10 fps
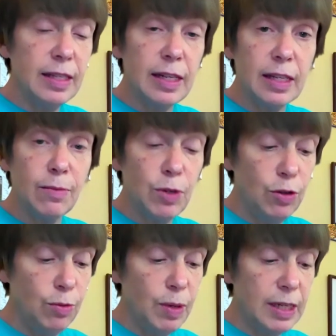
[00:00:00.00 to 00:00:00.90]
stick some
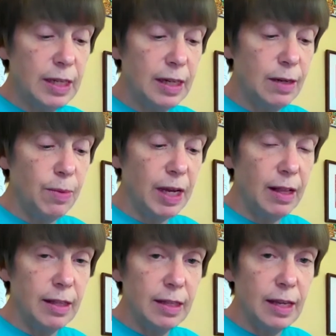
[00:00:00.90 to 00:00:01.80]
toothpicks in to
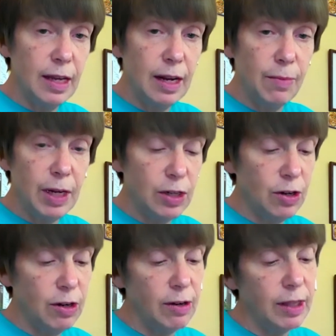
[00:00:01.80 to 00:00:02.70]
balance it and make sure
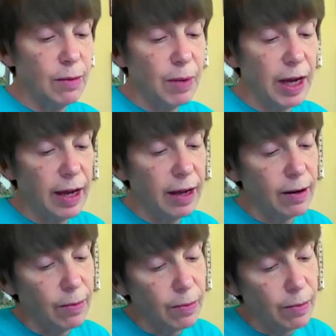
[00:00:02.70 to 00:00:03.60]
you get the
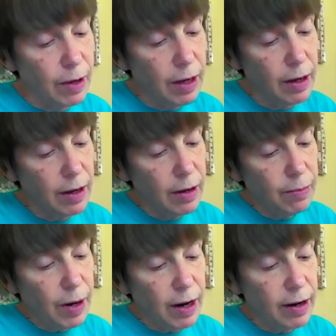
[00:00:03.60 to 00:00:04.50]
bottom
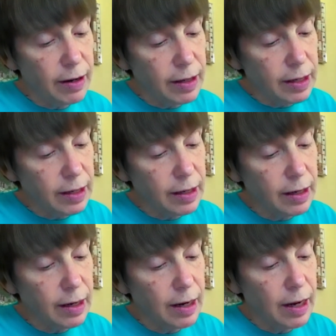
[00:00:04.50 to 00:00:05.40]
part.
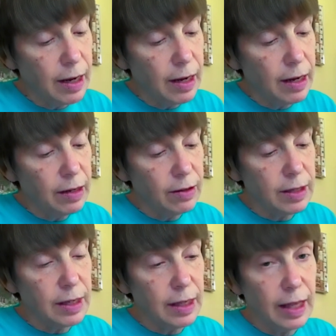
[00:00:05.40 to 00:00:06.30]
You'll
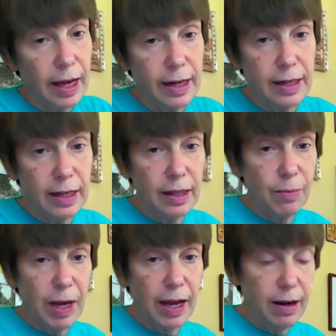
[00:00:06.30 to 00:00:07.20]
see that at the
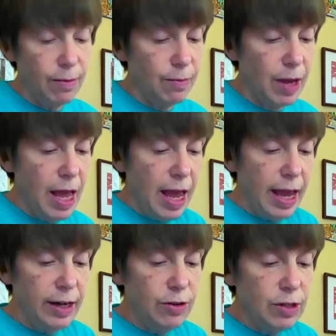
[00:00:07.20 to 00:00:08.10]
bottom.
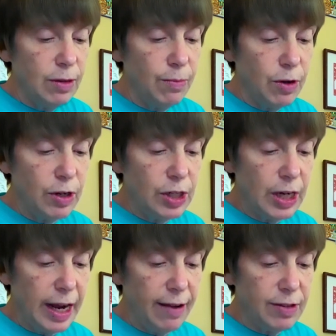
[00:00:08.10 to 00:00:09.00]
And you submerge it,
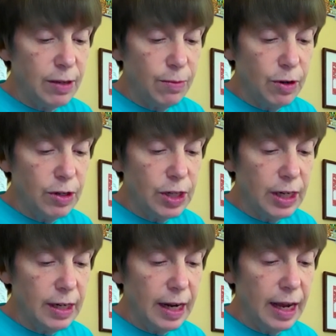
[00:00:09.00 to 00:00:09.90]
half submerge
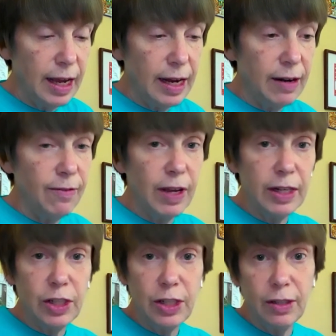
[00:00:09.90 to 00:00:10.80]
it, and
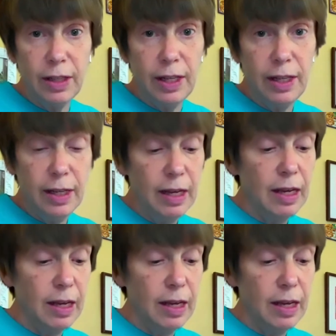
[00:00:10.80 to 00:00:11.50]
eventually